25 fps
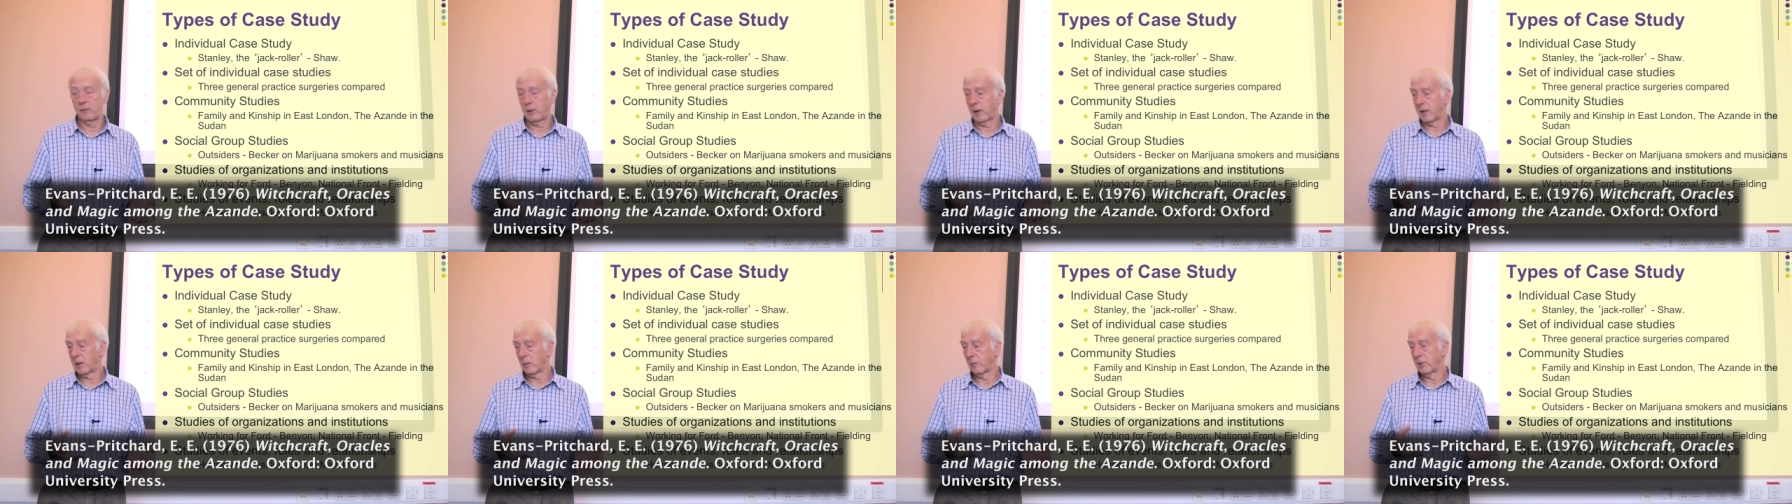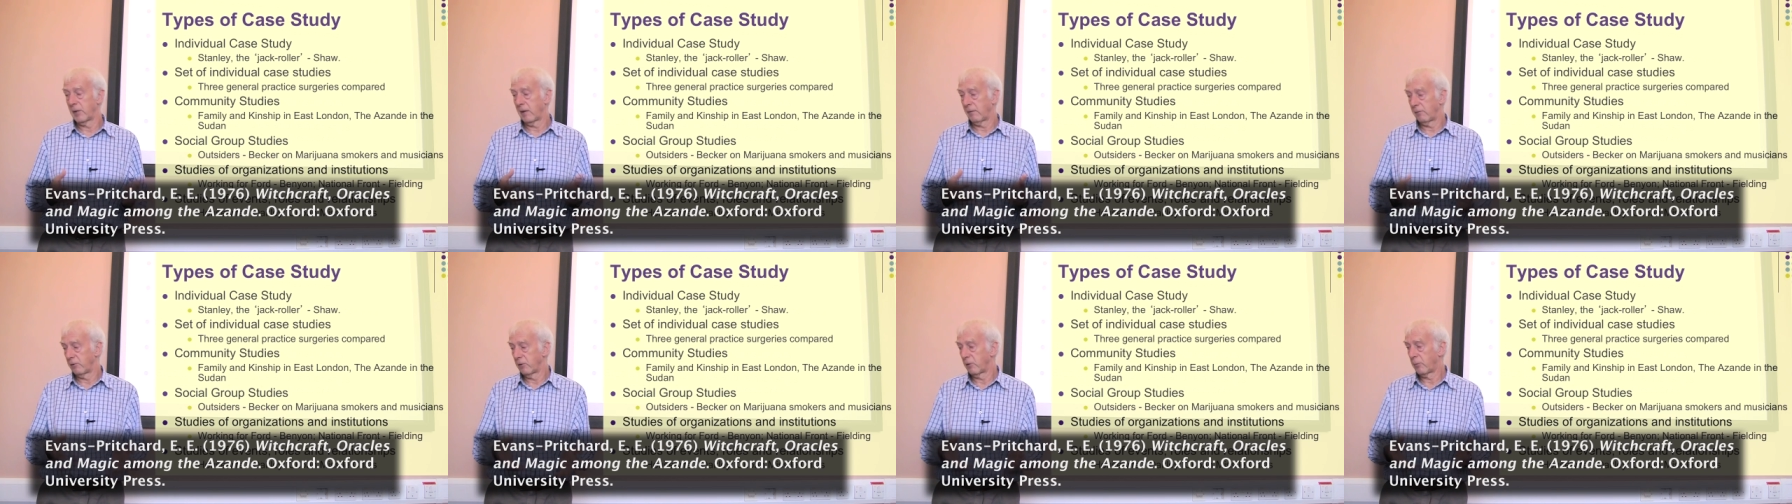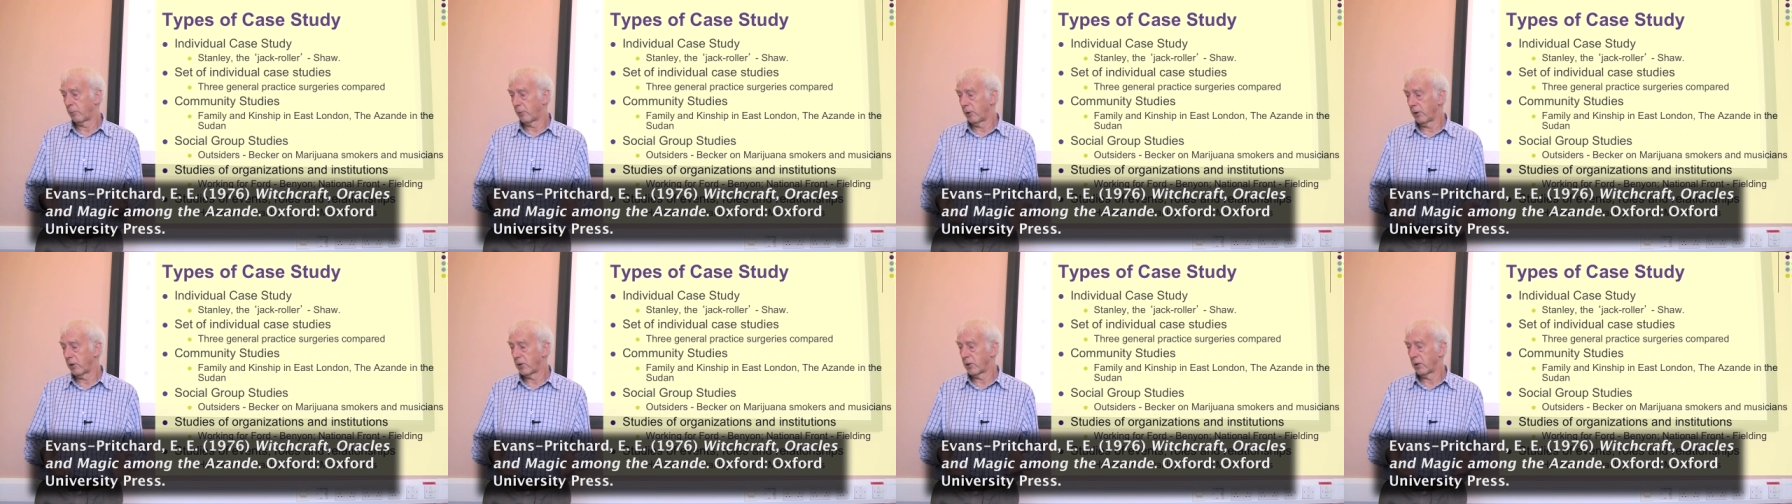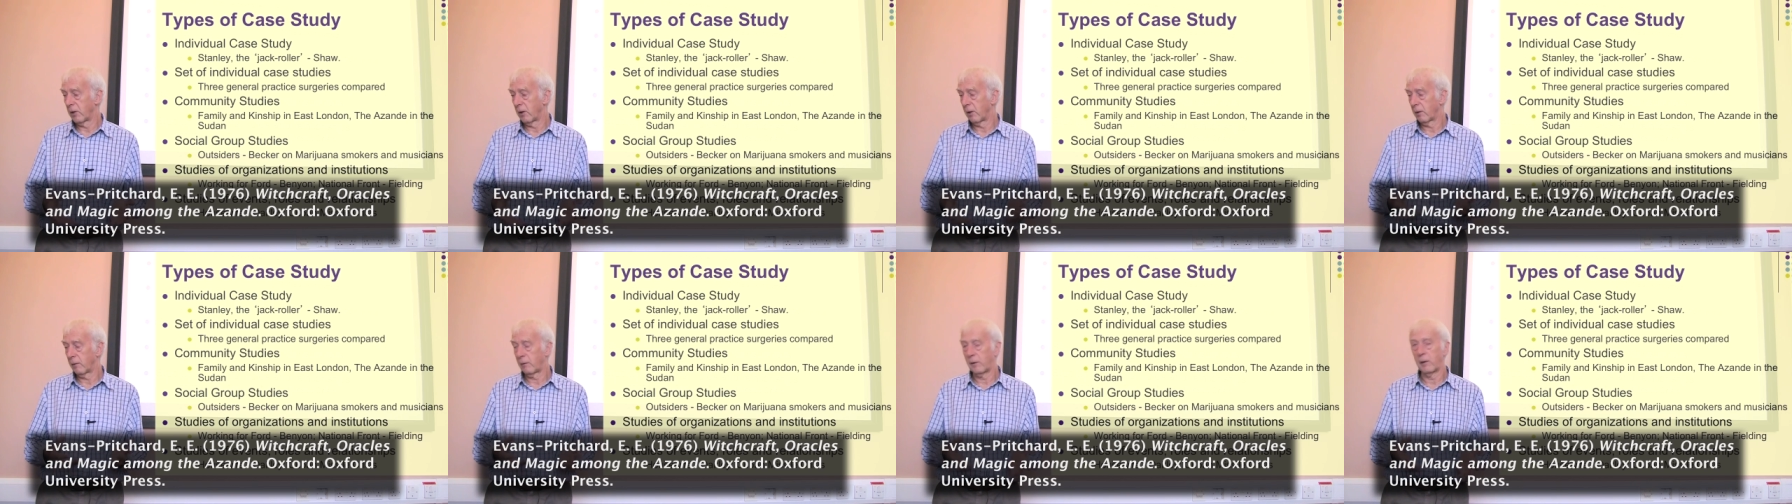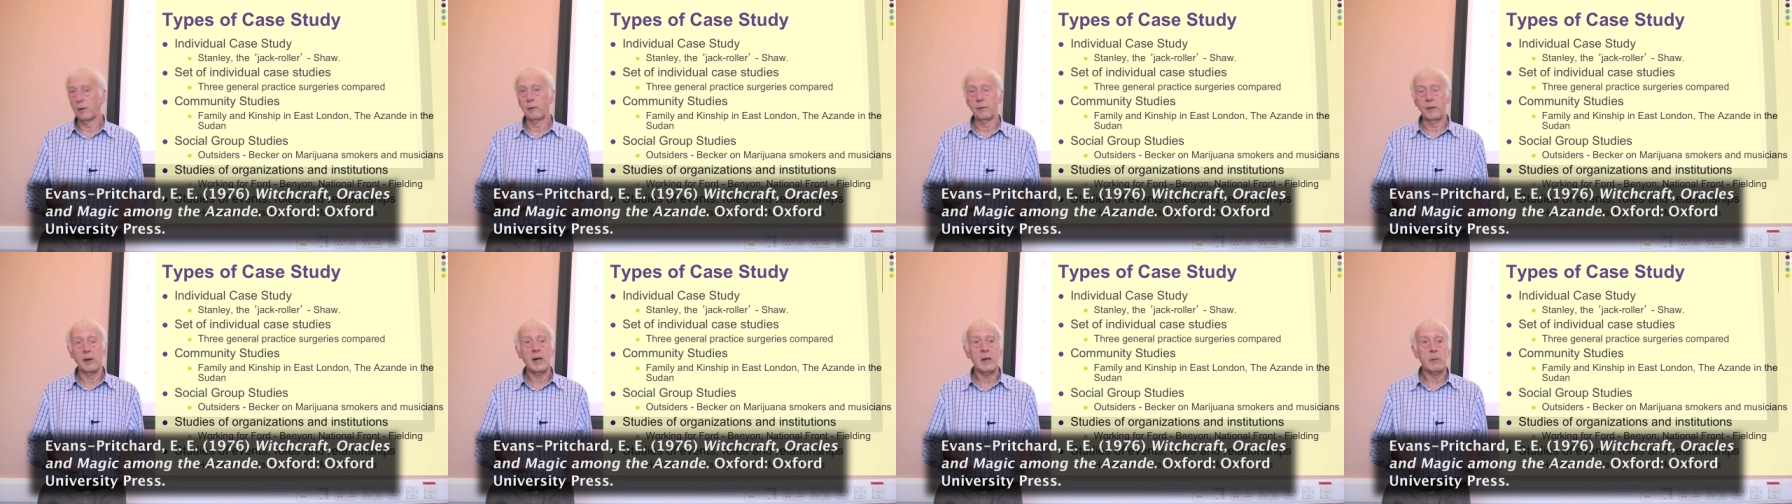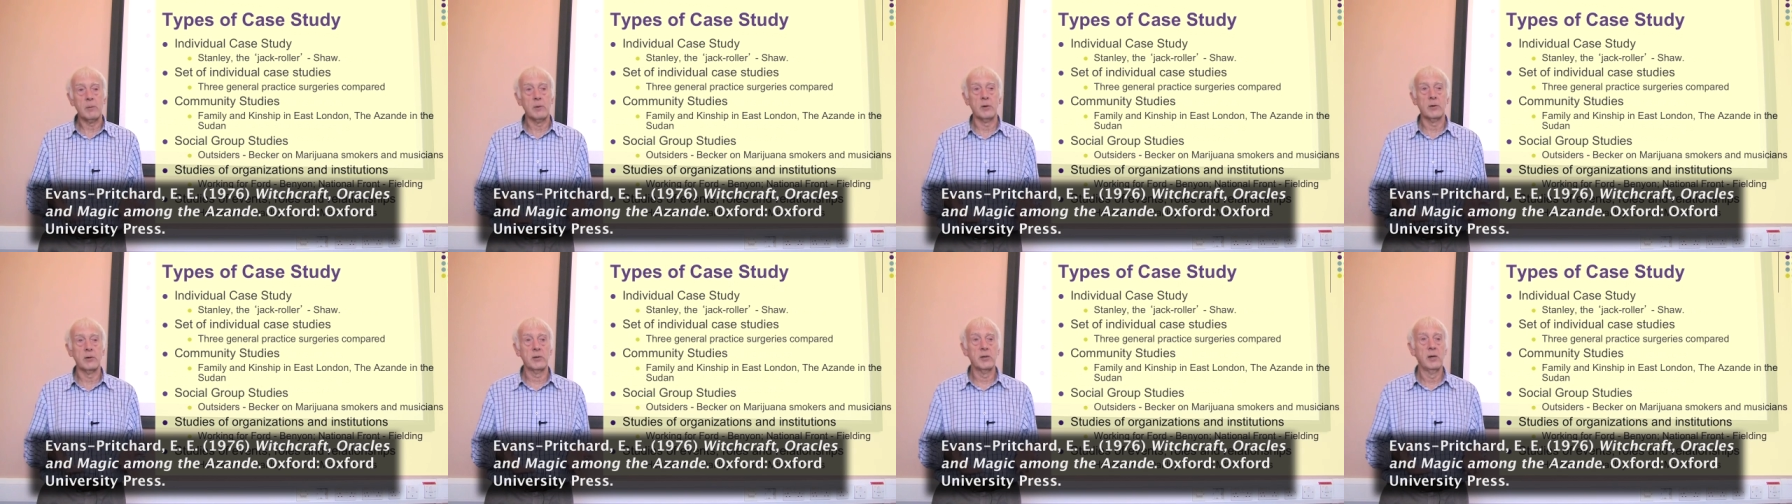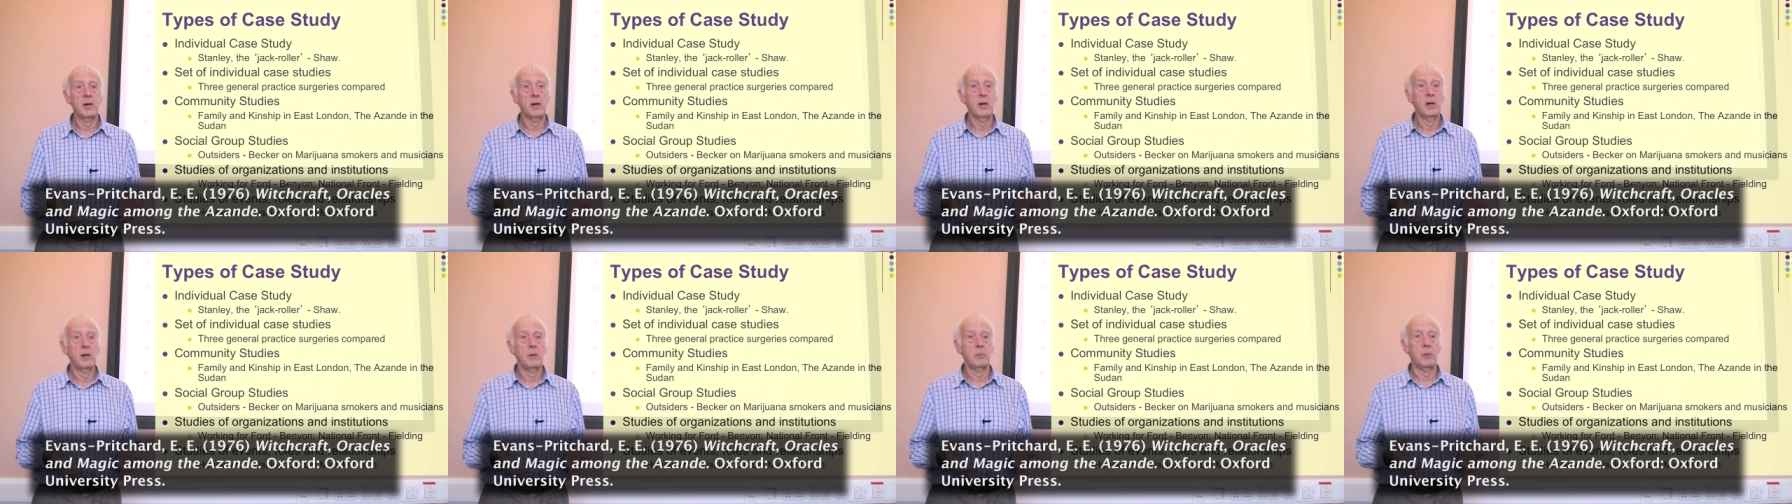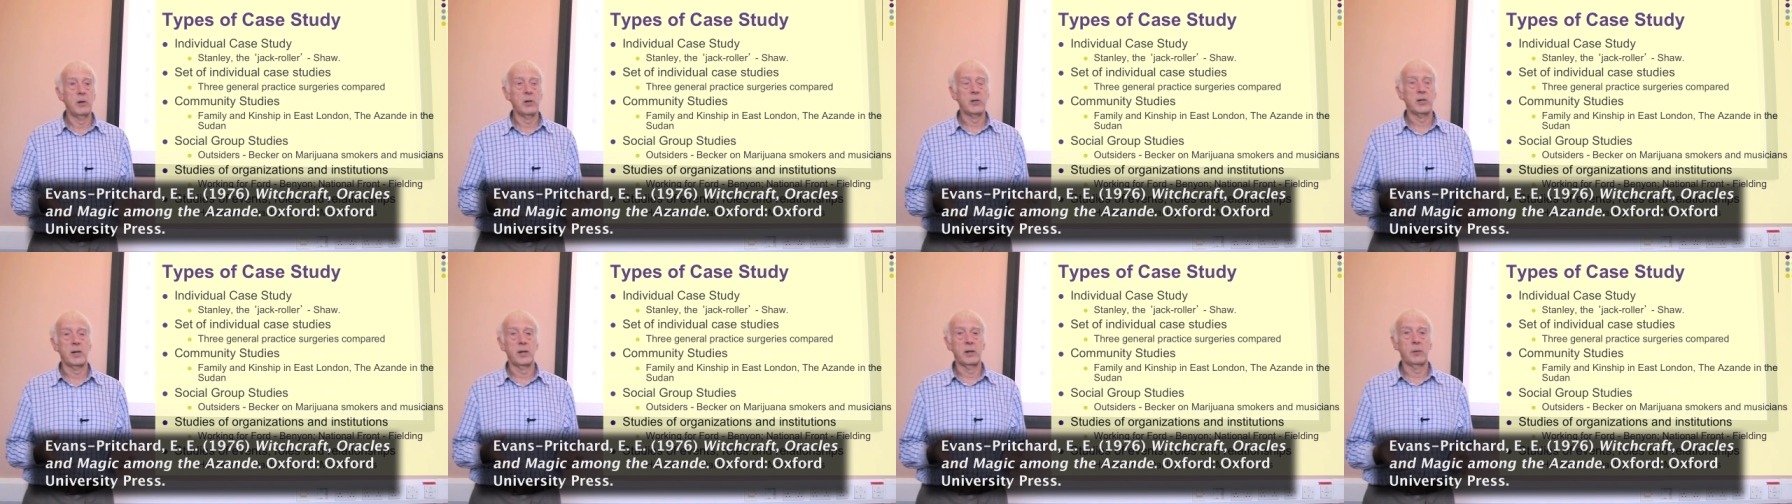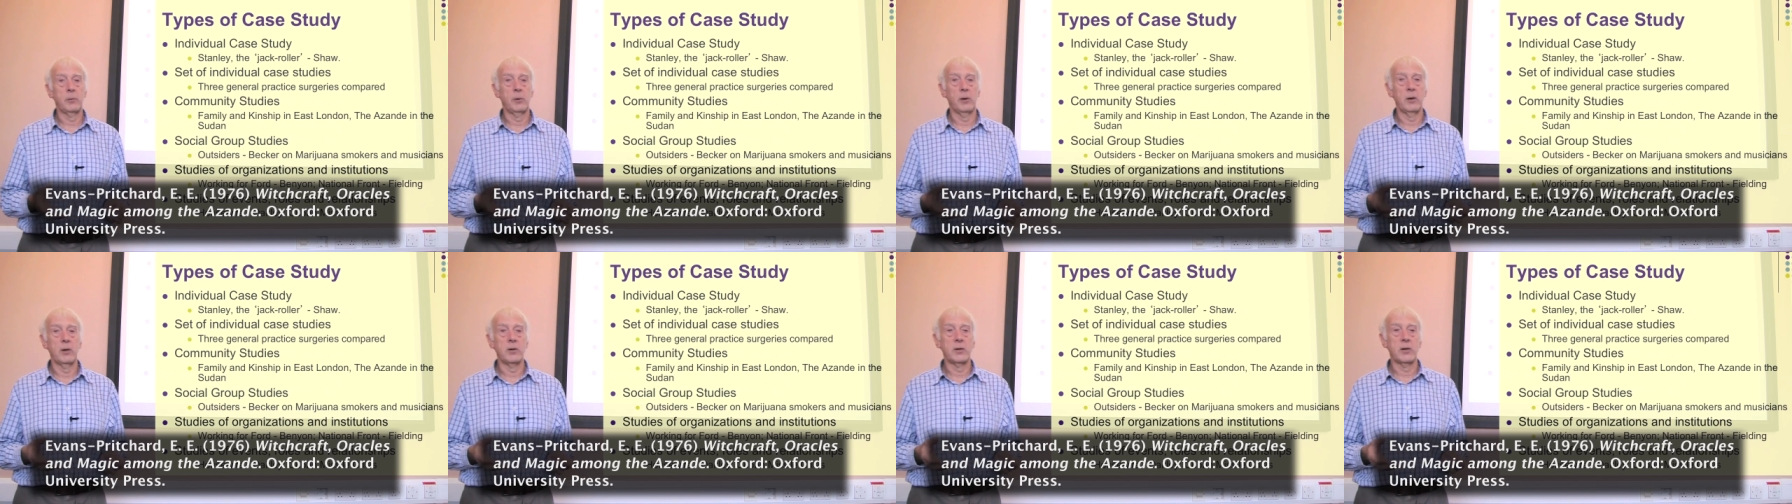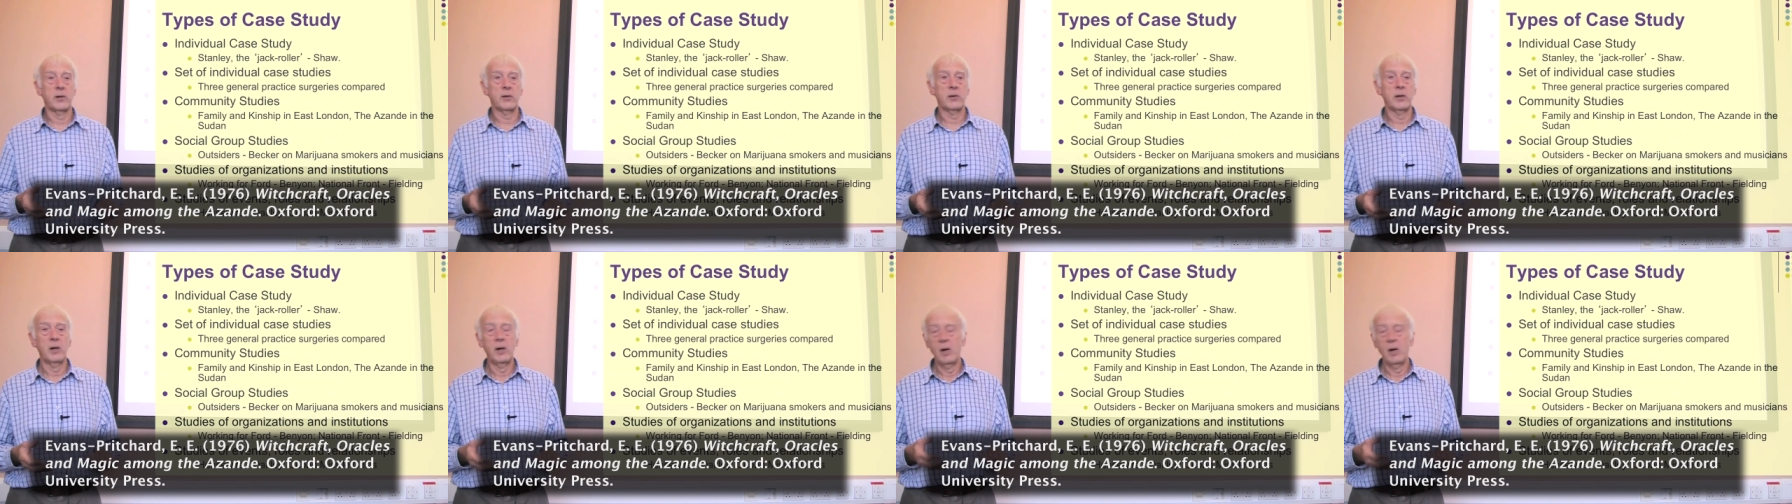In fact, it was Evans Pritchard, a very famous British anthropologist,